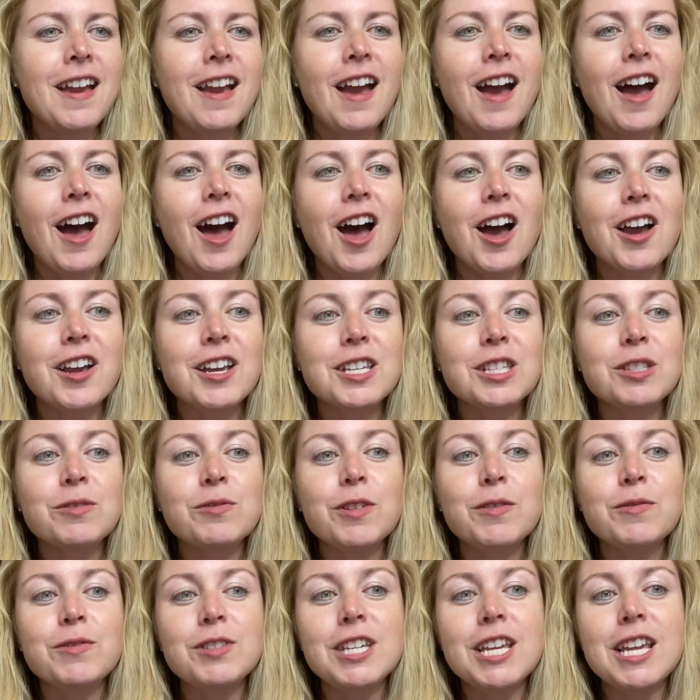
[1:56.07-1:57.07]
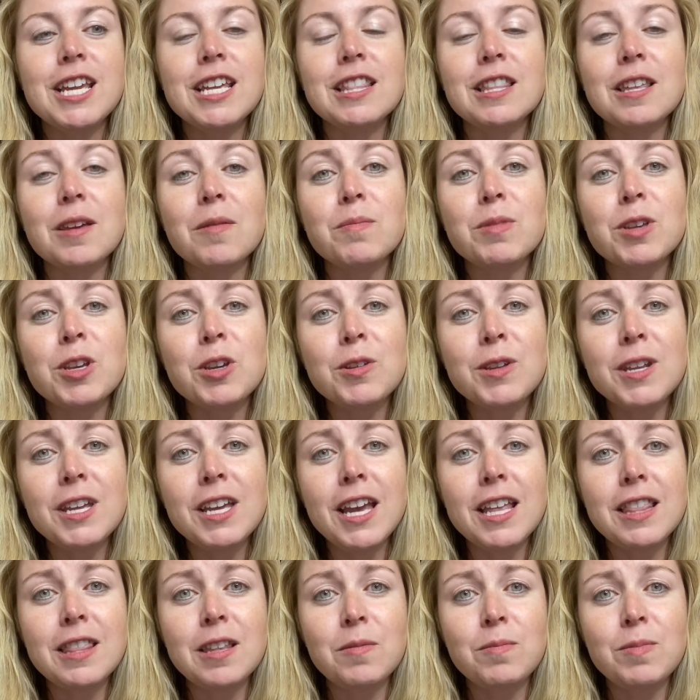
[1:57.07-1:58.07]
August 15th, Beauty
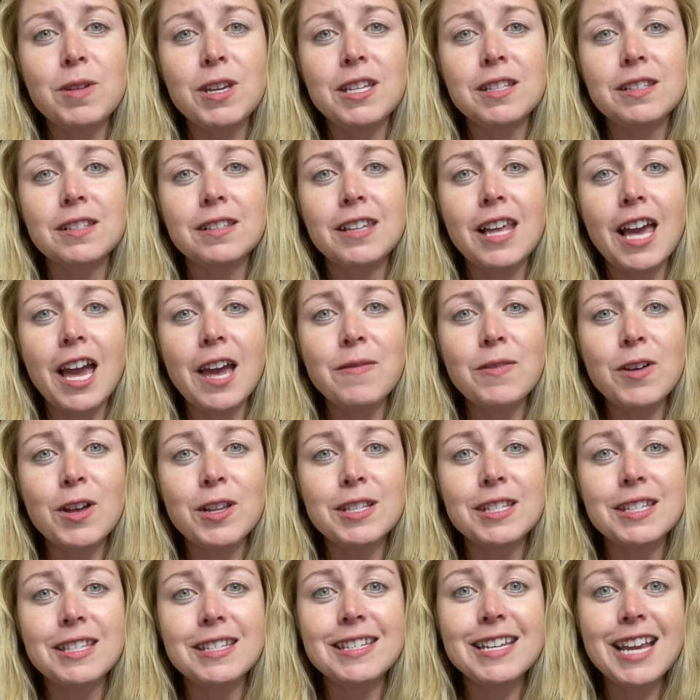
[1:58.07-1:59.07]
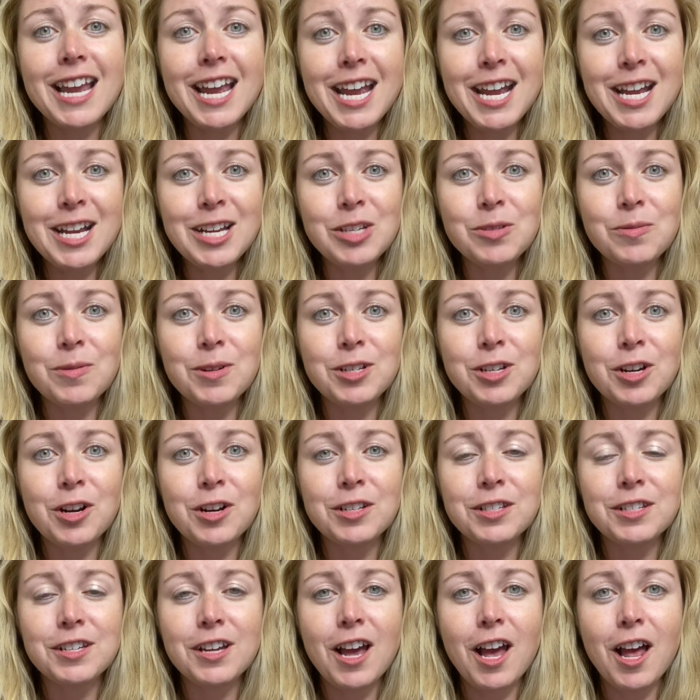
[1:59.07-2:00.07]
and the Beast Live on Stage
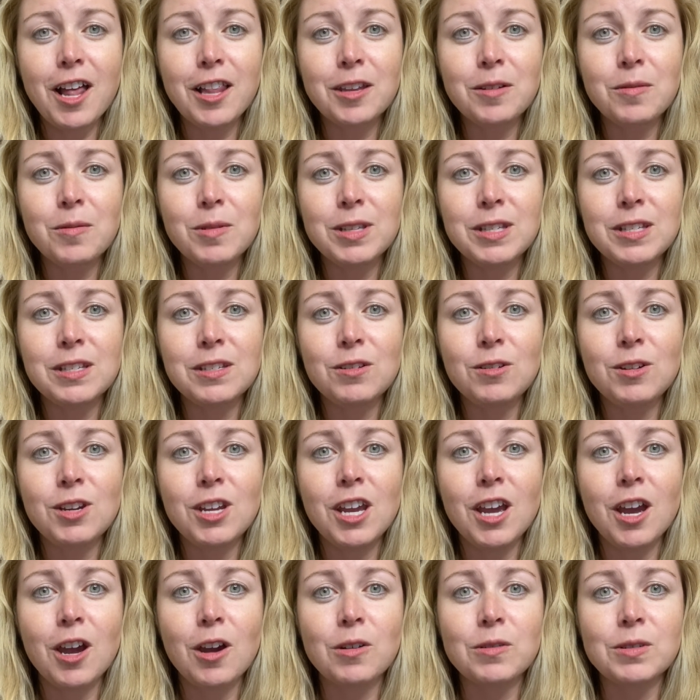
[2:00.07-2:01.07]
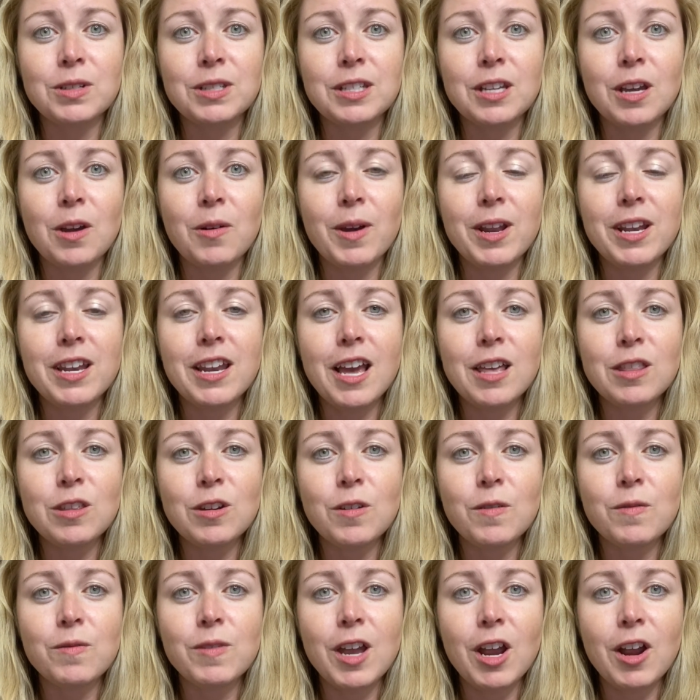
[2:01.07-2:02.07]
returns to Hollywood Studios. So
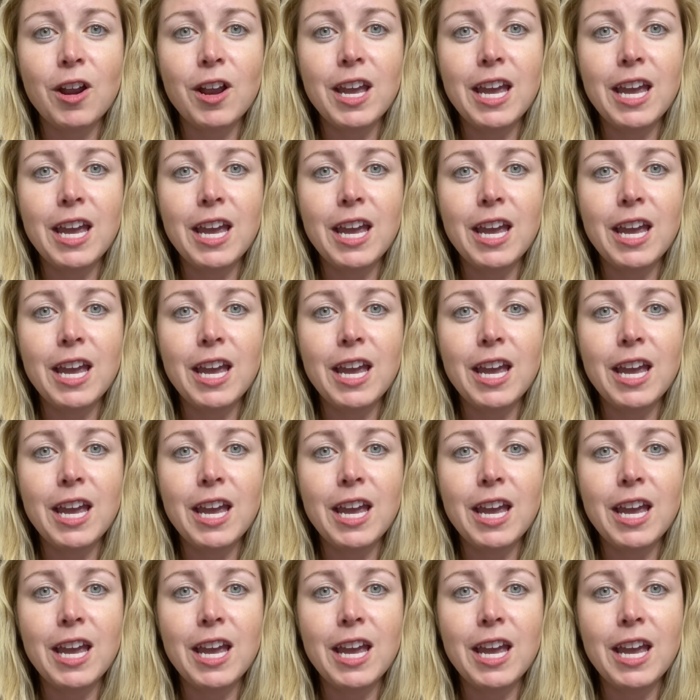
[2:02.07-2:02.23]
another very